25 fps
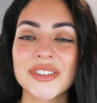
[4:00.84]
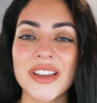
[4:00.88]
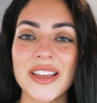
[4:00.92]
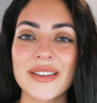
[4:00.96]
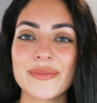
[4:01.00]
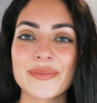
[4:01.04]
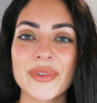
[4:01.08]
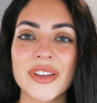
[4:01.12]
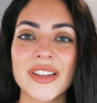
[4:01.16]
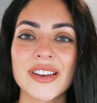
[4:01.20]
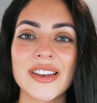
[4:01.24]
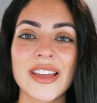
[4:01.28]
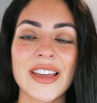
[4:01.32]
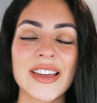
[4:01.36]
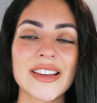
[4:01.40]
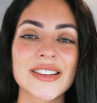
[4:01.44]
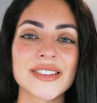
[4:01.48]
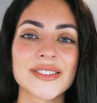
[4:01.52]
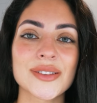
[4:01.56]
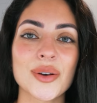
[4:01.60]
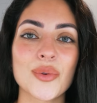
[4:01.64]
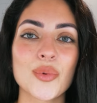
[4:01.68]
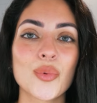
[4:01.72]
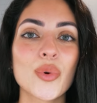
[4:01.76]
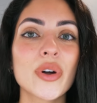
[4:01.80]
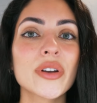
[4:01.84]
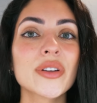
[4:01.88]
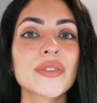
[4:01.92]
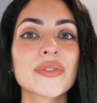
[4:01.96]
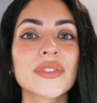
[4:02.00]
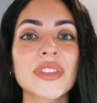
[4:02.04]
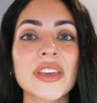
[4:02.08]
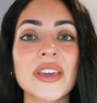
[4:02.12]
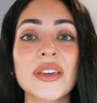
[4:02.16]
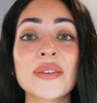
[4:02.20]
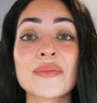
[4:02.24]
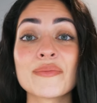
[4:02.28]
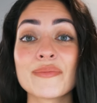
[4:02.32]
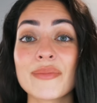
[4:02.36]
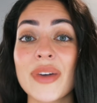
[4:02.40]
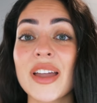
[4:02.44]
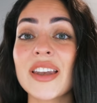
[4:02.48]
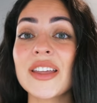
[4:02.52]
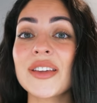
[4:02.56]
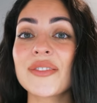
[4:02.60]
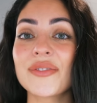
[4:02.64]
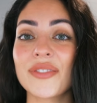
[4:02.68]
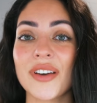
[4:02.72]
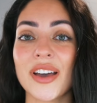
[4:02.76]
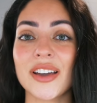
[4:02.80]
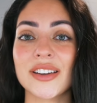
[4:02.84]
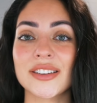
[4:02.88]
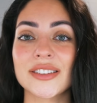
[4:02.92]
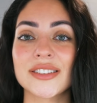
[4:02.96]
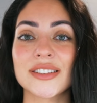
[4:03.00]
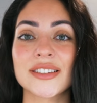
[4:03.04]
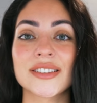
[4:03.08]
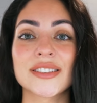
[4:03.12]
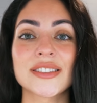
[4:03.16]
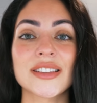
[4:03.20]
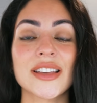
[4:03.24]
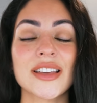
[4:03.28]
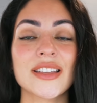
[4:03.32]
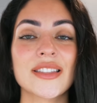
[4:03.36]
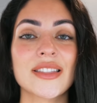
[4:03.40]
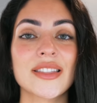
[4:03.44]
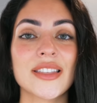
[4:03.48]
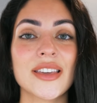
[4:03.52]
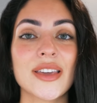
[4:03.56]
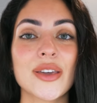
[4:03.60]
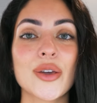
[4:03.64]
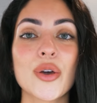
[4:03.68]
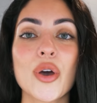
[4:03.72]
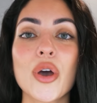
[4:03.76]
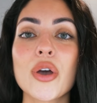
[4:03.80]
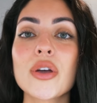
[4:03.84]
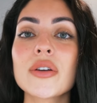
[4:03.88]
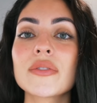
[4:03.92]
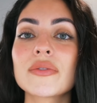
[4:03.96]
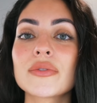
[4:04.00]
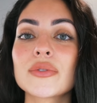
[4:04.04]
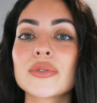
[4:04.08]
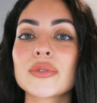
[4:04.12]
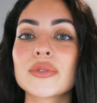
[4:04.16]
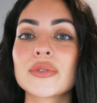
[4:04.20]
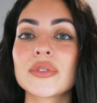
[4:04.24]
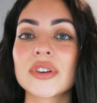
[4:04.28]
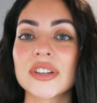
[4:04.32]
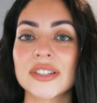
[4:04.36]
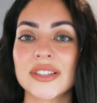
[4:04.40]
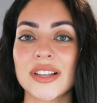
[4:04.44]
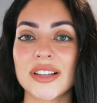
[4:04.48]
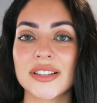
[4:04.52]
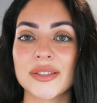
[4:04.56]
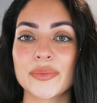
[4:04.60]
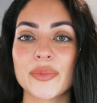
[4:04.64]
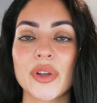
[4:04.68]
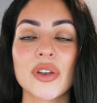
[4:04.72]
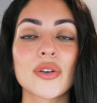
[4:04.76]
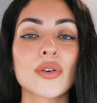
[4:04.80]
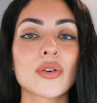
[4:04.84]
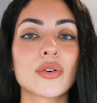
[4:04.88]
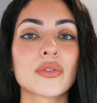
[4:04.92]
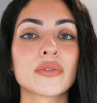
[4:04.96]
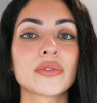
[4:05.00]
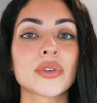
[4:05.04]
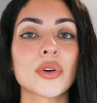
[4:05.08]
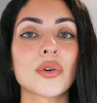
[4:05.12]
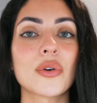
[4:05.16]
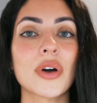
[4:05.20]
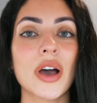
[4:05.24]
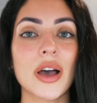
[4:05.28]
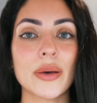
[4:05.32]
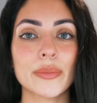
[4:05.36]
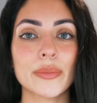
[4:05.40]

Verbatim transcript: statement is one of the many factors in the overall assessment of your